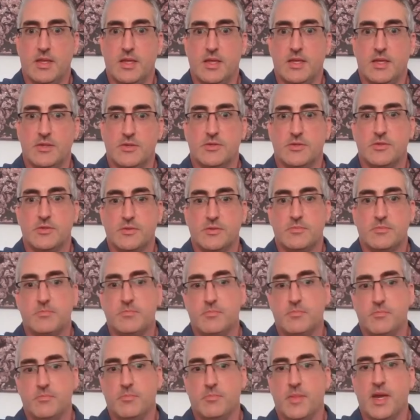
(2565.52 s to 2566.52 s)
It's
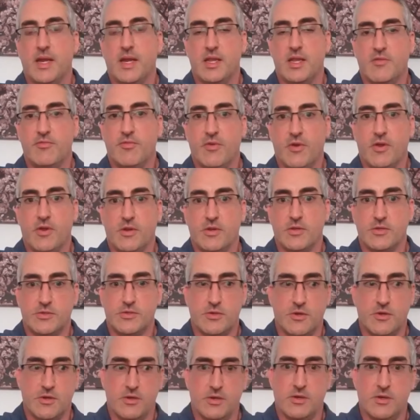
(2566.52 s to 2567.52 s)
mainly
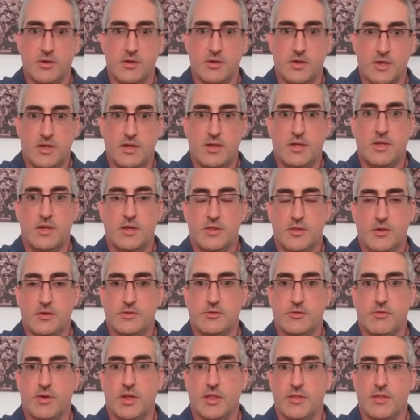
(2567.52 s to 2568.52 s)
focused on
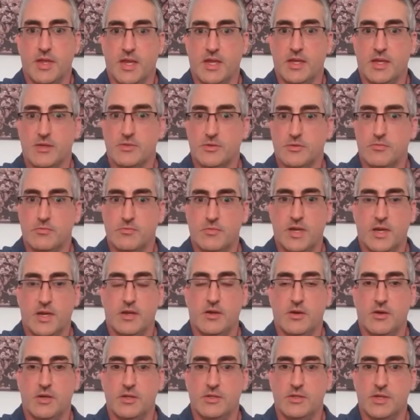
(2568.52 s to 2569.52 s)
those three things:
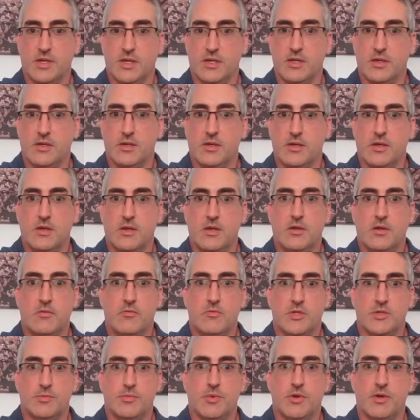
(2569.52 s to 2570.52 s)
recognizing it,
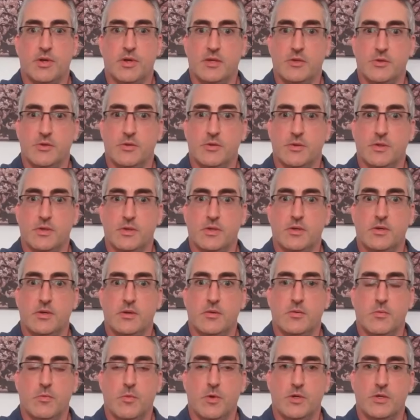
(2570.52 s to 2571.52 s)
responding to it,
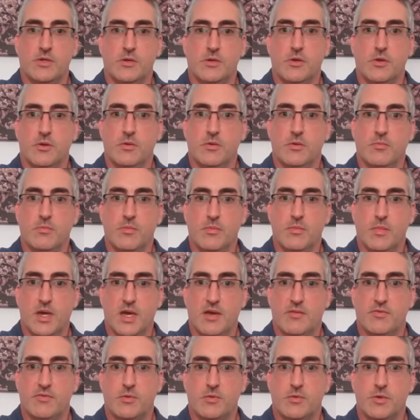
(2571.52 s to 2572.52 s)
what to do
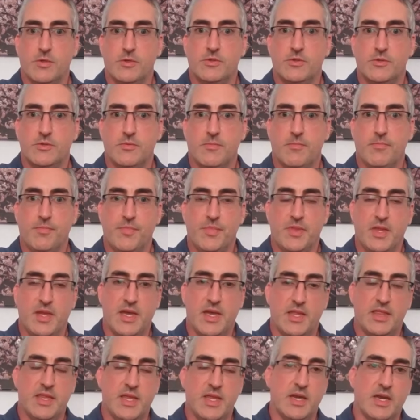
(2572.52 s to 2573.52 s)
afterwards,
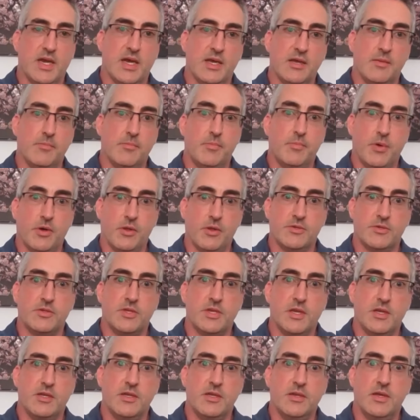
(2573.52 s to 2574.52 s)
and then our
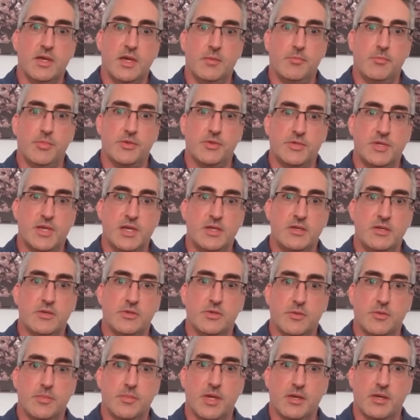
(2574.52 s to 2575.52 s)
policy and
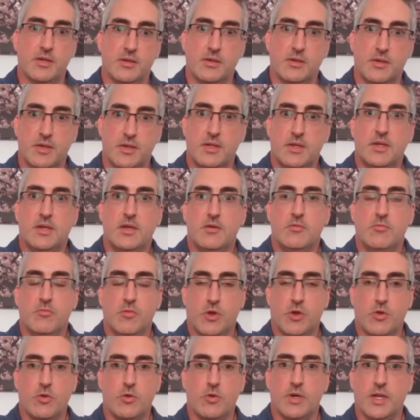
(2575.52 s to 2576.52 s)
procedures about
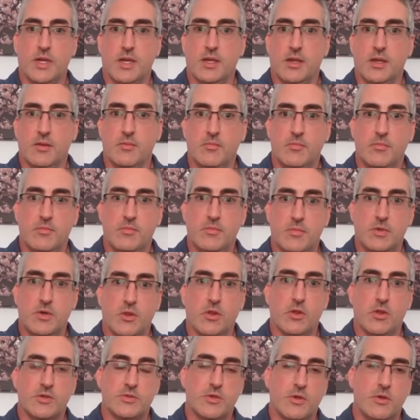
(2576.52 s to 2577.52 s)
recording
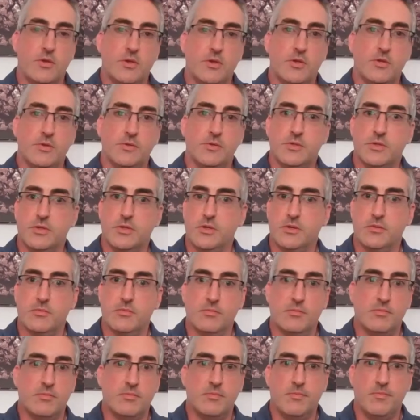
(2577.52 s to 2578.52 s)
naloxone use and
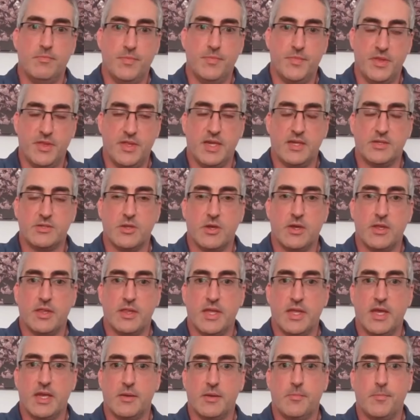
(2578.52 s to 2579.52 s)
things like
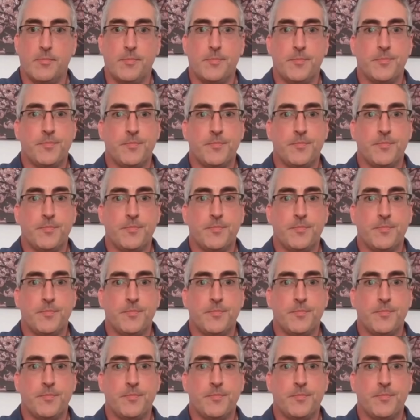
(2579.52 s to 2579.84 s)
that.